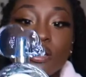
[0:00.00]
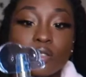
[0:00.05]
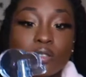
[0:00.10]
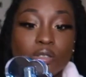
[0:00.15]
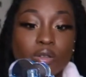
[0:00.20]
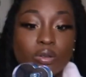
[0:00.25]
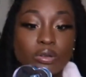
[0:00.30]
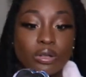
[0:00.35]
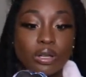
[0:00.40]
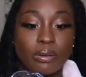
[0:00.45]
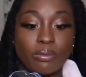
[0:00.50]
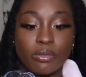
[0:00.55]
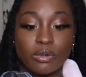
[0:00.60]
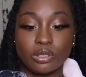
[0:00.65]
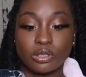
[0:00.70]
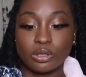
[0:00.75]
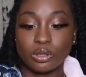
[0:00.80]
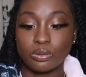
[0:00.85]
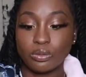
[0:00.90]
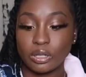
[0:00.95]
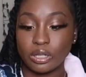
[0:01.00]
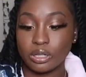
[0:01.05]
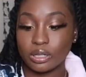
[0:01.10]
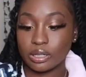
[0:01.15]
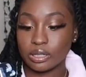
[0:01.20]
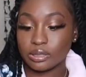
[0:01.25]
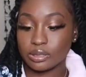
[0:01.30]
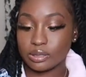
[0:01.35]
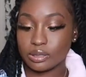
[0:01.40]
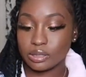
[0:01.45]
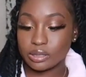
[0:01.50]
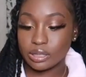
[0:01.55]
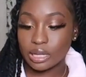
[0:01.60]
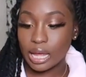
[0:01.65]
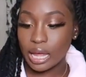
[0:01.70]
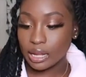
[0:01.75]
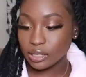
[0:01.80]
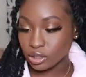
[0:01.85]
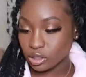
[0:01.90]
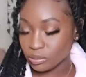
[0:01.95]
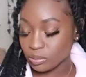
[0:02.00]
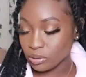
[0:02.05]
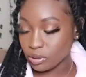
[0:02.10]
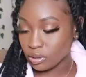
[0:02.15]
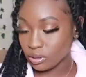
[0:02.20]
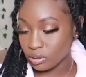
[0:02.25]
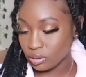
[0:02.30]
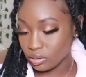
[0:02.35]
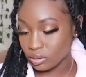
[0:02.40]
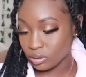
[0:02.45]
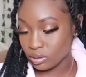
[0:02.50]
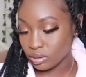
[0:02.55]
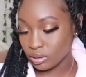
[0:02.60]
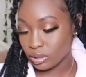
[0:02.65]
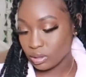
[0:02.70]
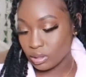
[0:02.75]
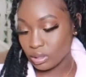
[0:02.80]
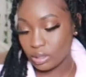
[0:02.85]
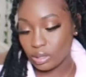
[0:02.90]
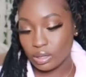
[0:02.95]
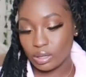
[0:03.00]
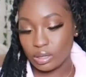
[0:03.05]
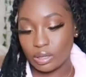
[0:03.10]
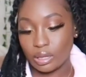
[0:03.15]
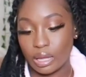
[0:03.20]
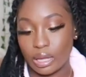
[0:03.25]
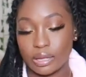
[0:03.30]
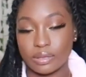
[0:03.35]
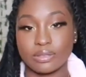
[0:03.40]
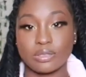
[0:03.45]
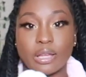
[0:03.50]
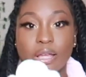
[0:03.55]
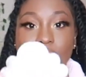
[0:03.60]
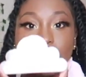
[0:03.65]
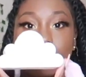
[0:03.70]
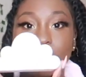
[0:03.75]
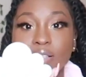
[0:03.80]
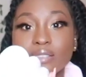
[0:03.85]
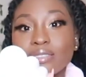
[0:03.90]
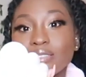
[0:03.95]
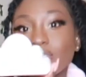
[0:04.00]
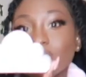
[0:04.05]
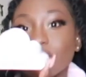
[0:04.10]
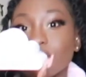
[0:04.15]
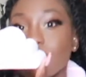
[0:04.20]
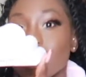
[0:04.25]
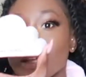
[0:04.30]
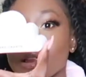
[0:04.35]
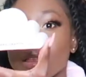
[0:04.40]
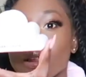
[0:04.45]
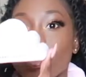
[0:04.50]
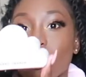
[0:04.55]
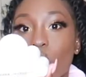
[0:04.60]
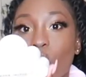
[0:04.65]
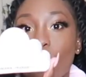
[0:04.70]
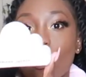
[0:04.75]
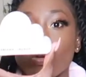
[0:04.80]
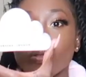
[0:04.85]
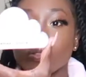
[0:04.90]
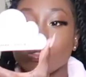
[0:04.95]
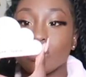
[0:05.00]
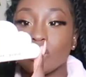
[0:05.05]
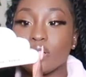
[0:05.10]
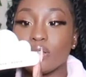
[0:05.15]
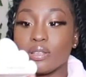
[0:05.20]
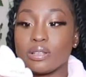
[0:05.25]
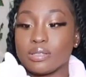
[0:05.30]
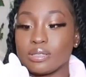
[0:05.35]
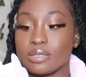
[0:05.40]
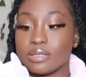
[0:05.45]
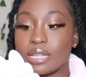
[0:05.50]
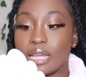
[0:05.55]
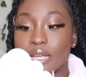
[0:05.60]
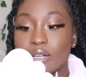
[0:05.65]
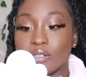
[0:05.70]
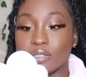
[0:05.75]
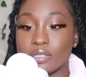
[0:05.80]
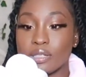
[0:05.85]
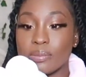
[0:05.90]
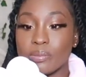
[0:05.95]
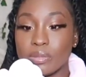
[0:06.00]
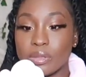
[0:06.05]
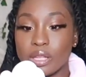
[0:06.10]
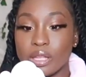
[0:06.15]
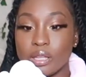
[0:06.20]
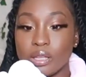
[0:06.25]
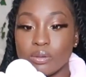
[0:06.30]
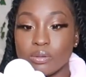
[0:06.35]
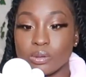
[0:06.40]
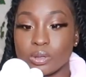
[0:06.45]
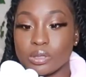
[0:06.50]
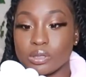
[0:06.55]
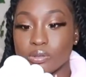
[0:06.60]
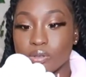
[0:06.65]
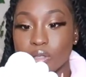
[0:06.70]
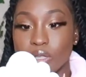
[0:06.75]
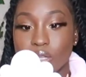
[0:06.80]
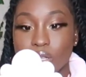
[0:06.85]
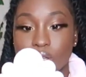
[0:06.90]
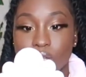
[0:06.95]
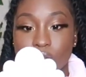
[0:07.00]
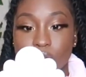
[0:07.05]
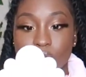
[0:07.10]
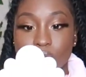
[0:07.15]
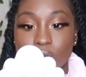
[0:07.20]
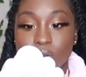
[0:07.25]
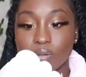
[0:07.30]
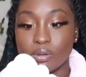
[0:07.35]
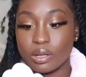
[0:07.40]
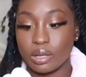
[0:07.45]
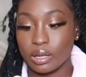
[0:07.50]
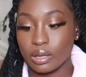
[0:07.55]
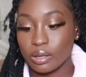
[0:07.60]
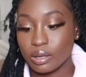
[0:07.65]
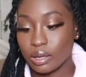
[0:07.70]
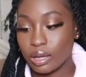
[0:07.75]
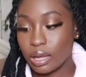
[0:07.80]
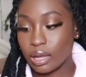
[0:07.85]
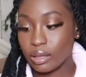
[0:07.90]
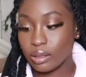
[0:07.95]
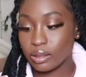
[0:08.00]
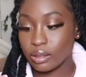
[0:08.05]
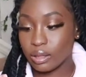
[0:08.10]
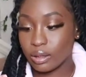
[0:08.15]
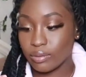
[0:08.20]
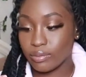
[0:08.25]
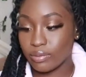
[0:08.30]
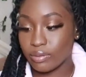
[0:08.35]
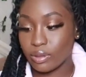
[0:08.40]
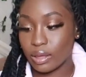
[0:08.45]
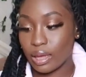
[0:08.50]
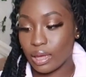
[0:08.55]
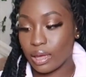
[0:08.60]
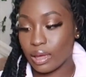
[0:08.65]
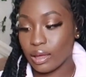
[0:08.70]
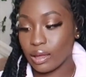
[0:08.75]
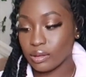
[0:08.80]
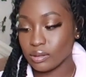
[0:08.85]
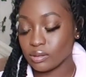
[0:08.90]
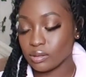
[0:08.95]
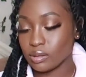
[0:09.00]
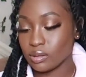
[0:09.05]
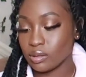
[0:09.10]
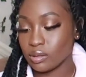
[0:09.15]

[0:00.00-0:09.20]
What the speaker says: So I'm assuming it's detachable. Yeah, so I think this is just like a little holder, a little stand or something, which is really cute. I love that.